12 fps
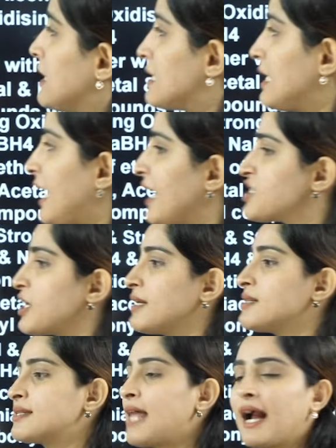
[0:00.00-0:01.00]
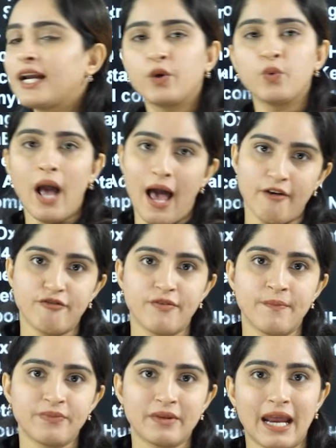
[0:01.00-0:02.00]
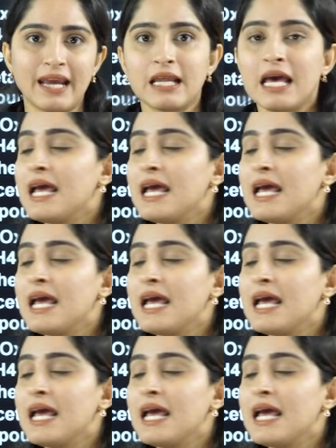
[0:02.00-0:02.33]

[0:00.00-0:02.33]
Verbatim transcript: reagents that you have, right?